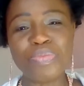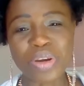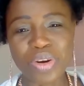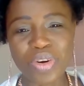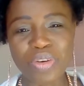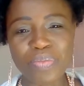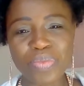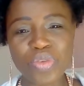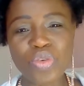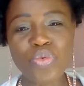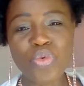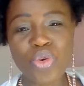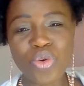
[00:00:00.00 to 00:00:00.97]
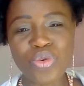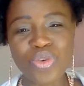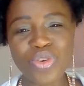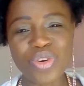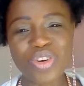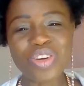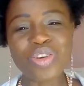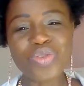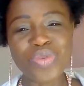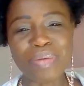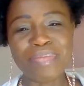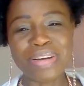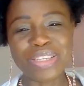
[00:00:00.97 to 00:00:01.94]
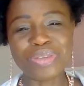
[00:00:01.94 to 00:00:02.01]
become who
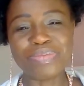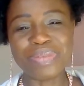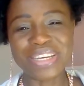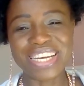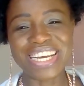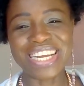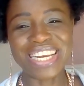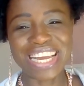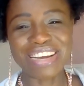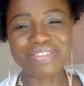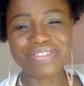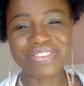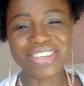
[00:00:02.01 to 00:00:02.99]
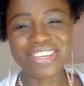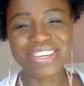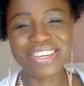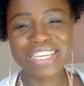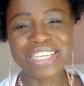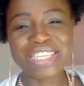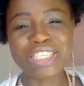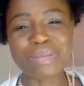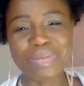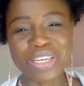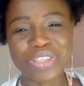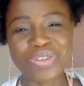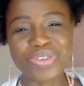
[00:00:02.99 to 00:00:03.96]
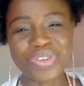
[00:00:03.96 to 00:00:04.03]
you are meant to be in life.
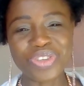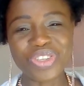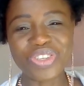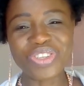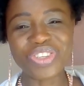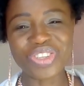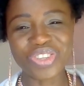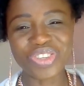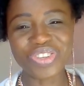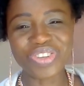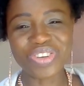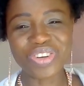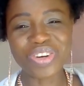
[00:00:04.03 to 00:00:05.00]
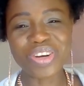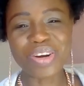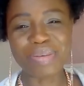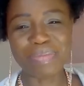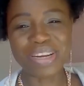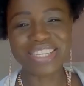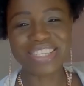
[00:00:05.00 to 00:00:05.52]
Speak to you soon. God